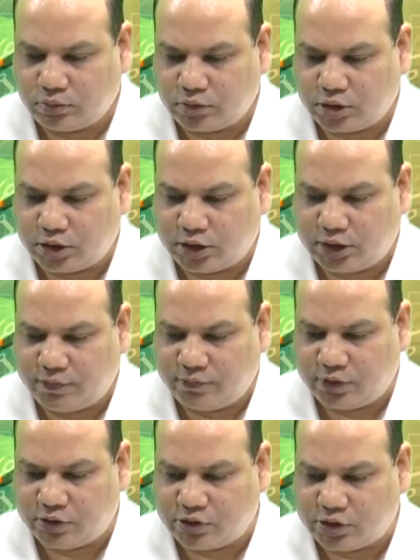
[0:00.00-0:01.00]
and the
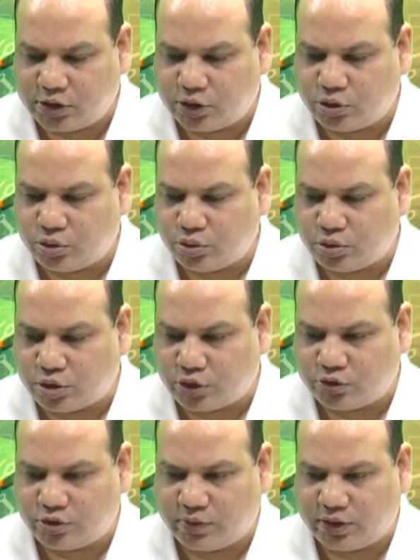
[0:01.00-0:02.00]
difference is the true
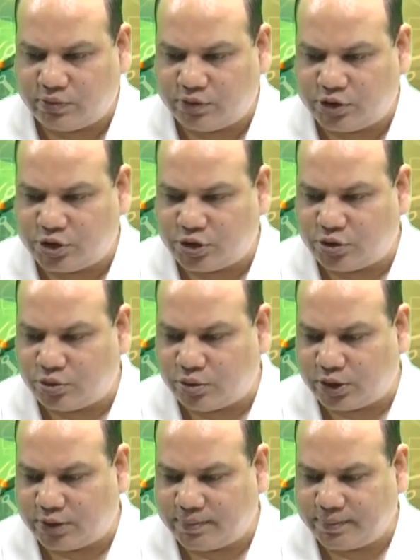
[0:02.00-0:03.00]
cost of acquisition to
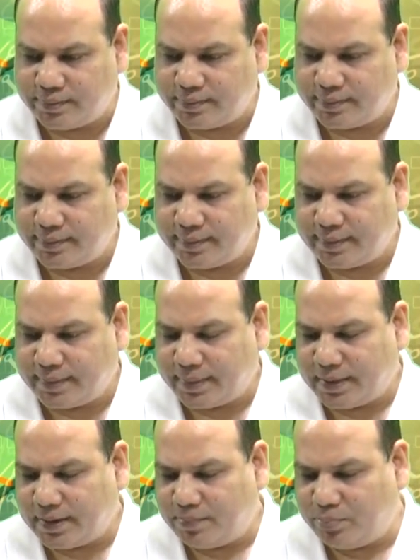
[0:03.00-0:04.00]
A.
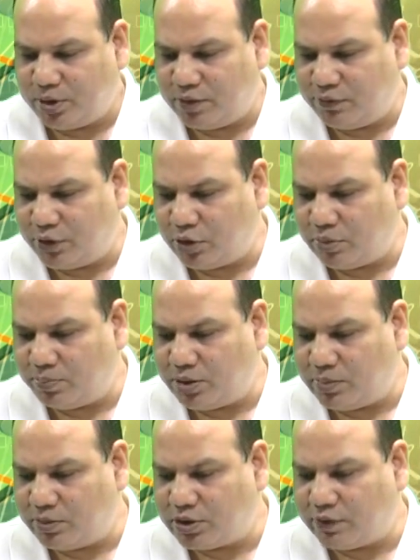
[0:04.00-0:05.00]
PV of
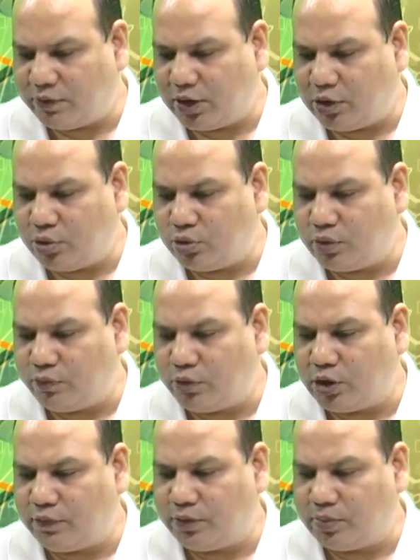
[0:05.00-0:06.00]
B means the value of
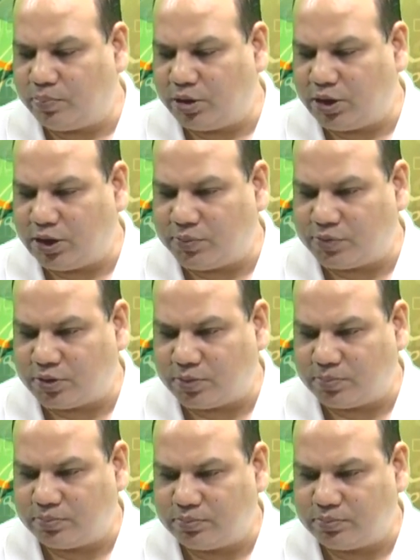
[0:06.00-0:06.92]
what firm B gives up.